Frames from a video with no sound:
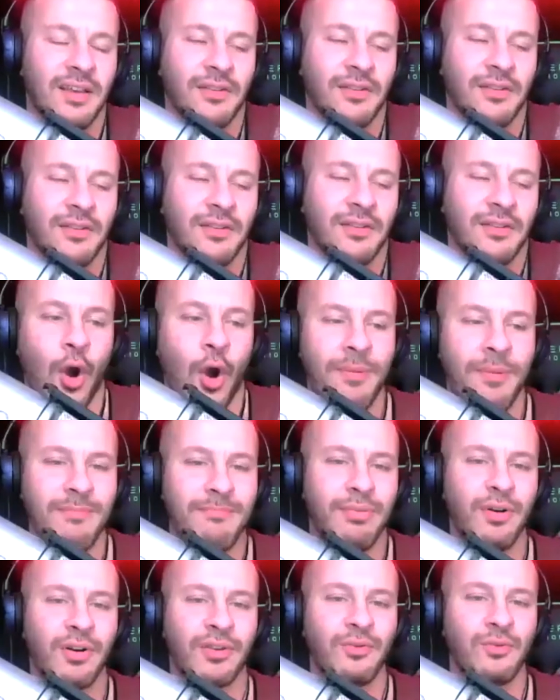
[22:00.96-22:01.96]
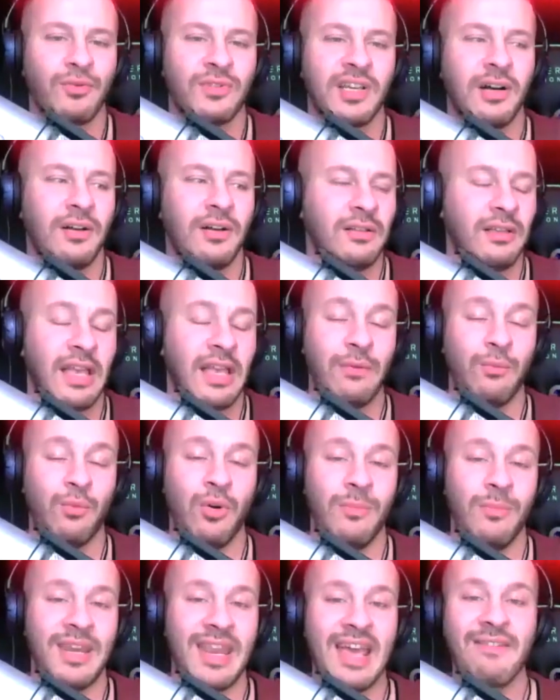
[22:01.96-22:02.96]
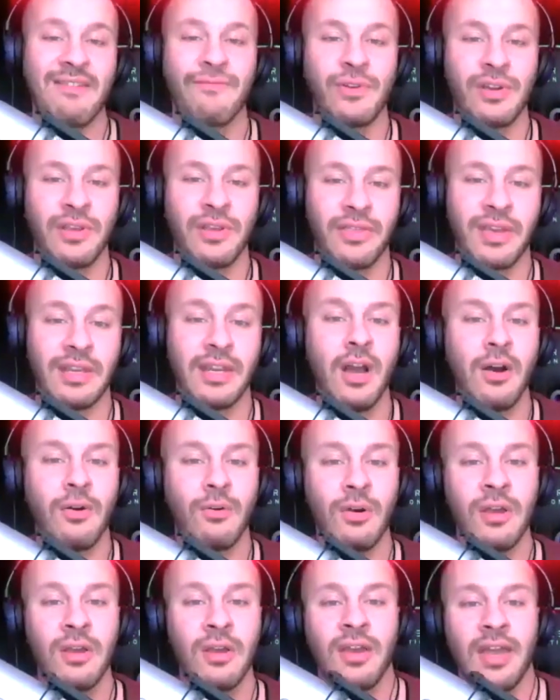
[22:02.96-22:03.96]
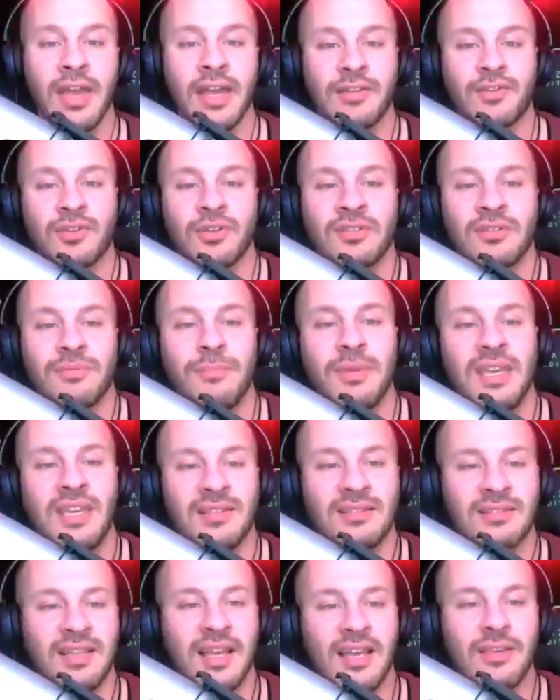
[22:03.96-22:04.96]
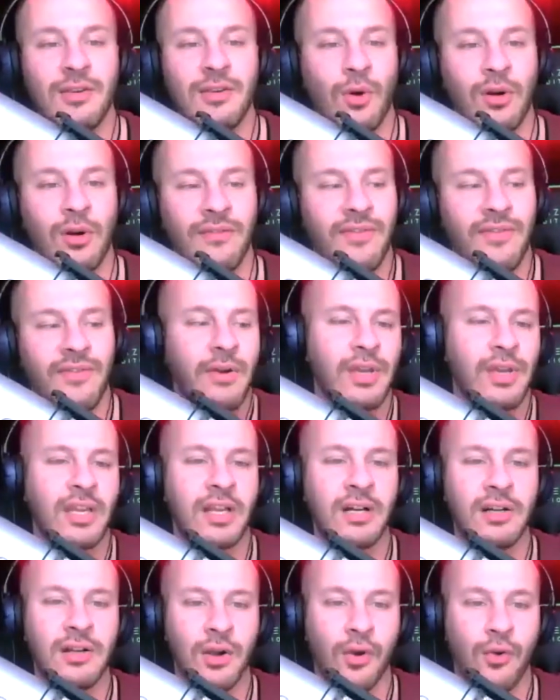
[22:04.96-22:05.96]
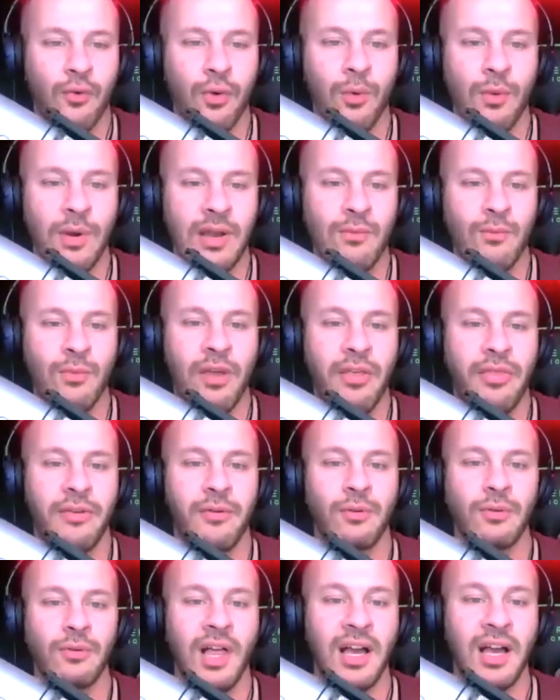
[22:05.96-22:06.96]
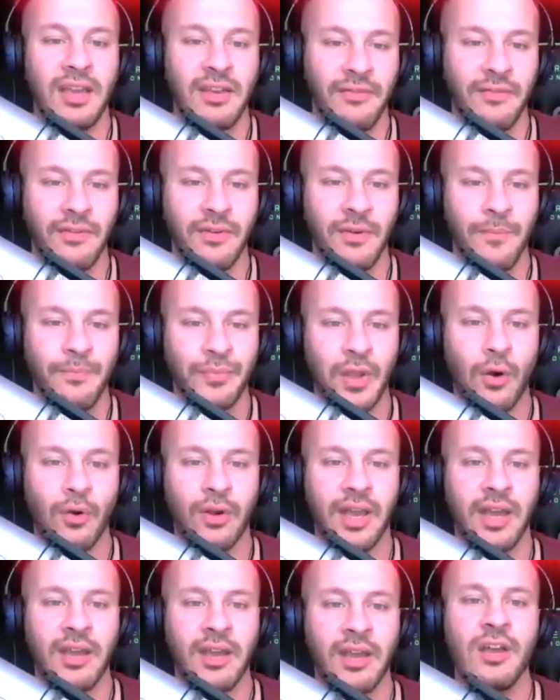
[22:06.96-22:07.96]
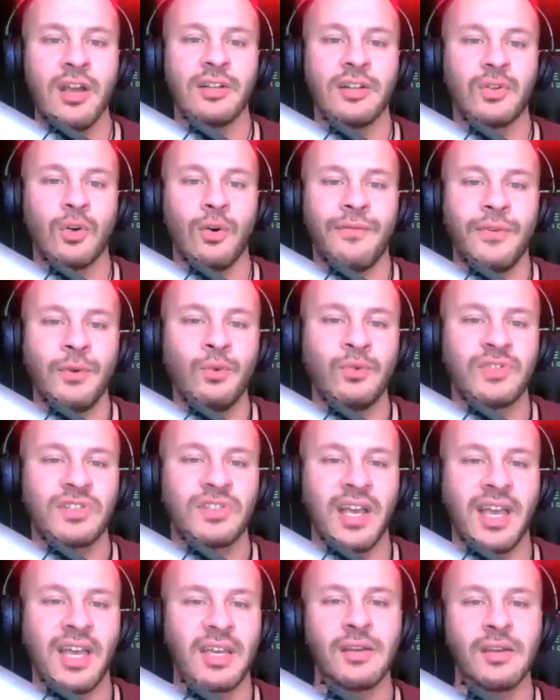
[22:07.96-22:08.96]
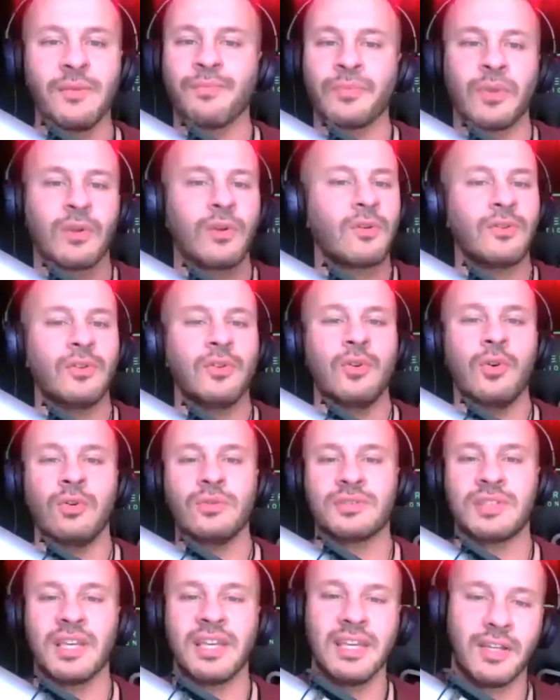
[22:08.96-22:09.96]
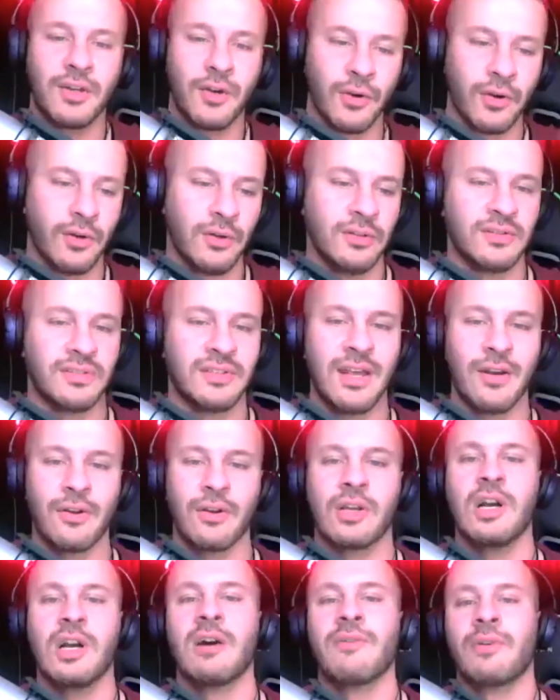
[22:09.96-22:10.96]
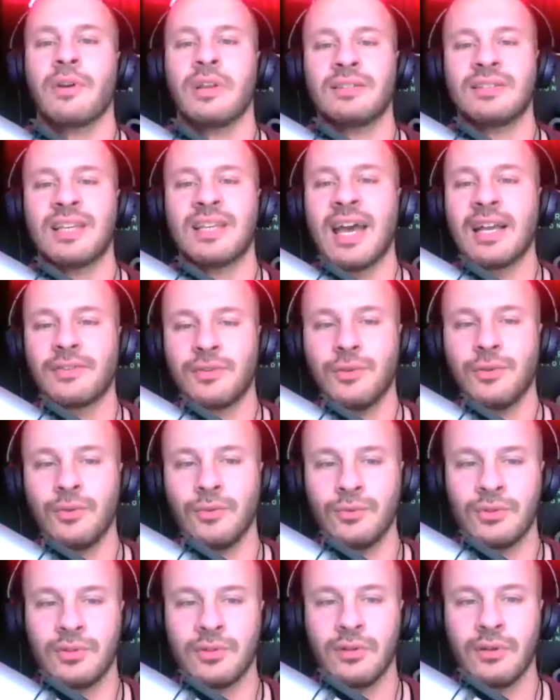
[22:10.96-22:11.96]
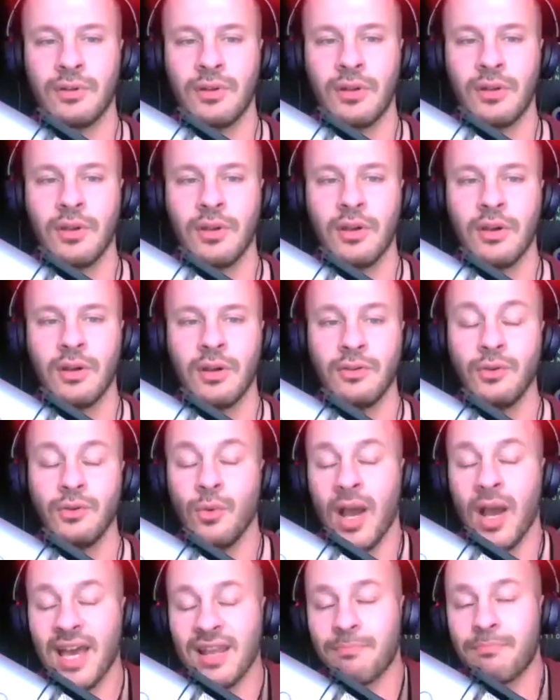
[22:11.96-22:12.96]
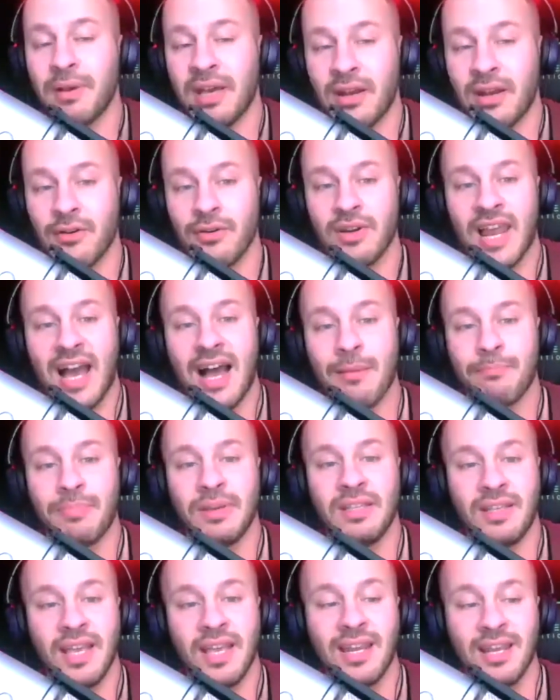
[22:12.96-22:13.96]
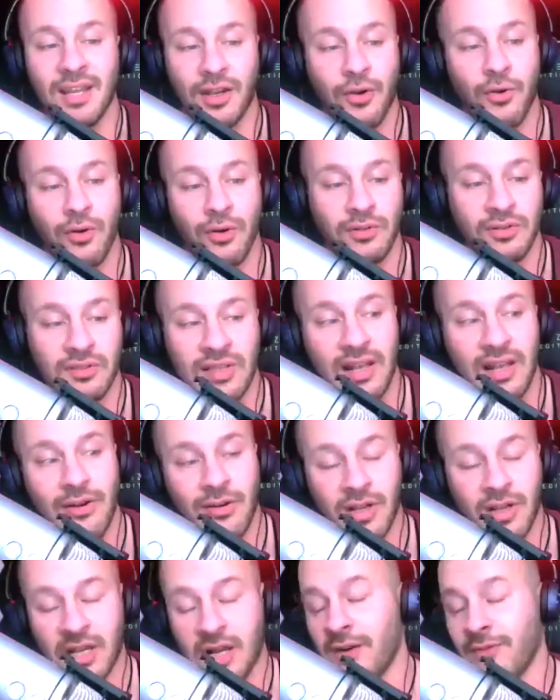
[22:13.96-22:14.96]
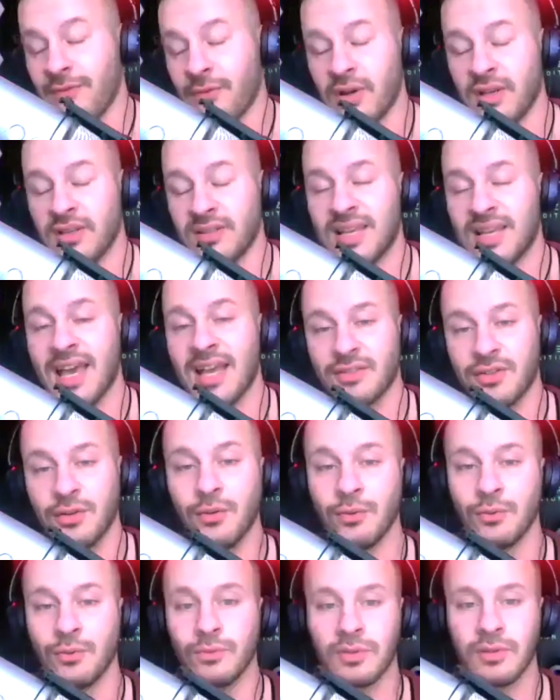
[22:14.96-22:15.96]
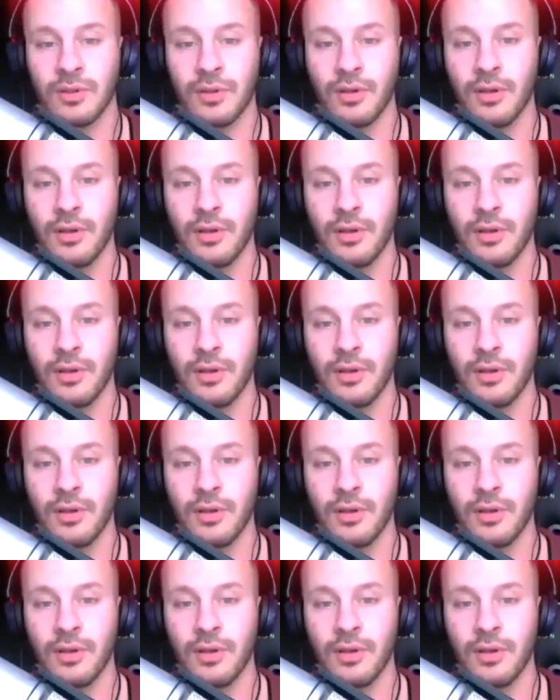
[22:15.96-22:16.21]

you're an open book, you tell a woman everything. No, it just means that you are very congruent with your life. Okay. So if you say you don't date girls that are covered in tattoos, you had better not be dating girls that are covered in tattoos.